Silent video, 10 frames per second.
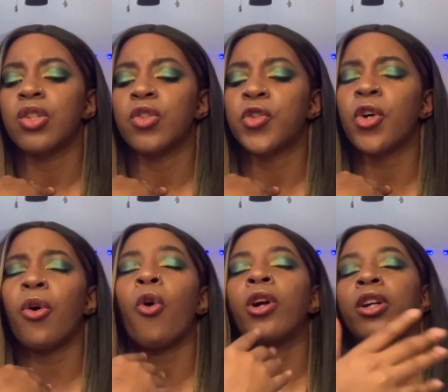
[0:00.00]
So,
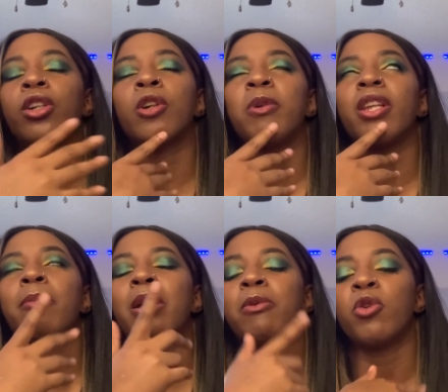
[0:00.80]
or it could be like
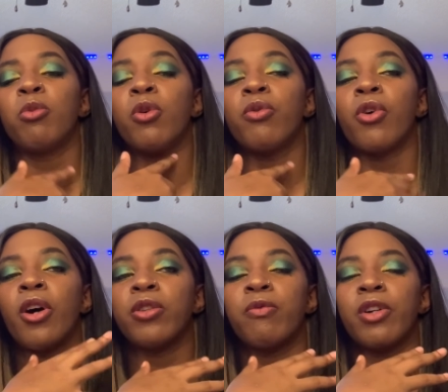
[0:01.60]
maybe you moved
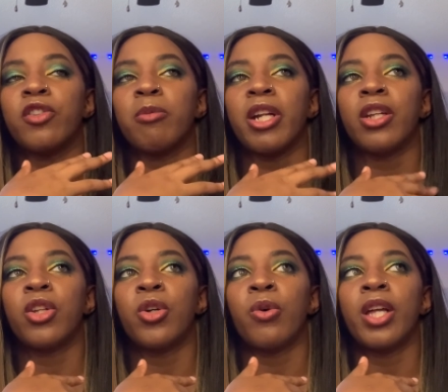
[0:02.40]
on, you found somebody
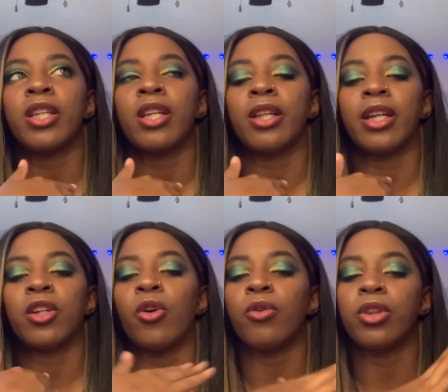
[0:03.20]
new, and then like
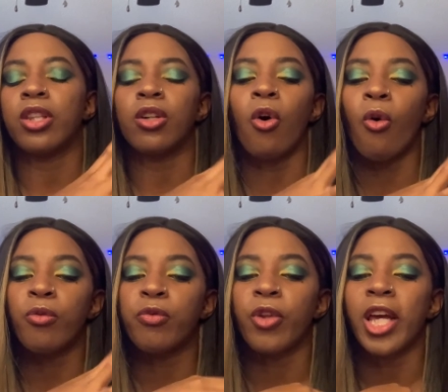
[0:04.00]
the old
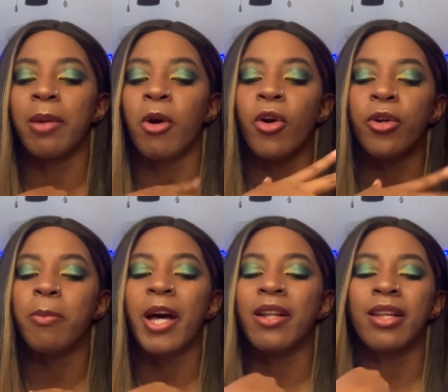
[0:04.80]
flame heard
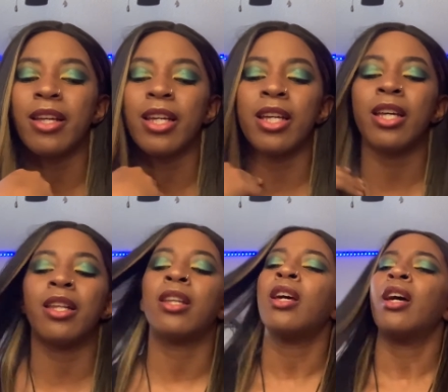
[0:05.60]
about it,
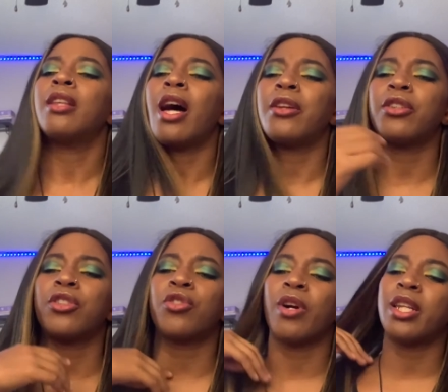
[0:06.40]
and now they're
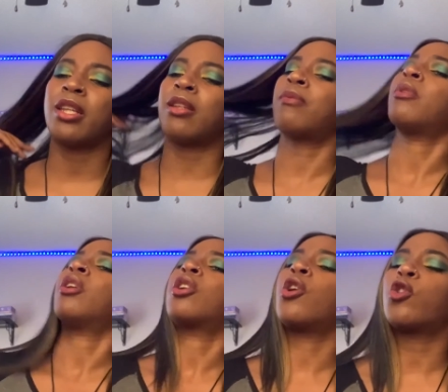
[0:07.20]
just trying to
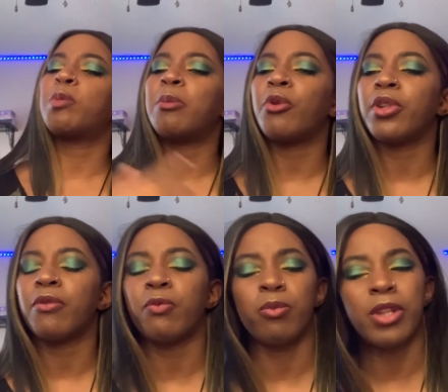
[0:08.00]
coax people into
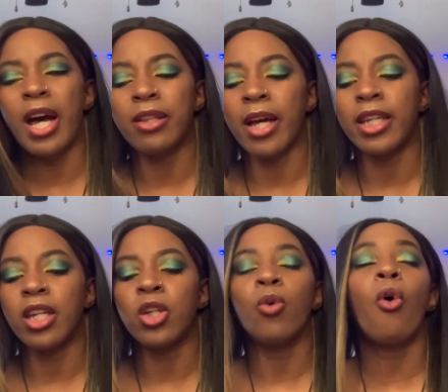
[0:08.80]
not
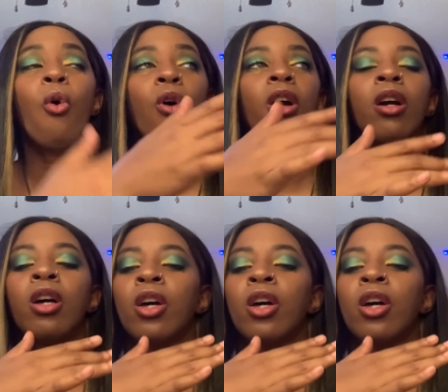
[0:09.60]
liking you. Or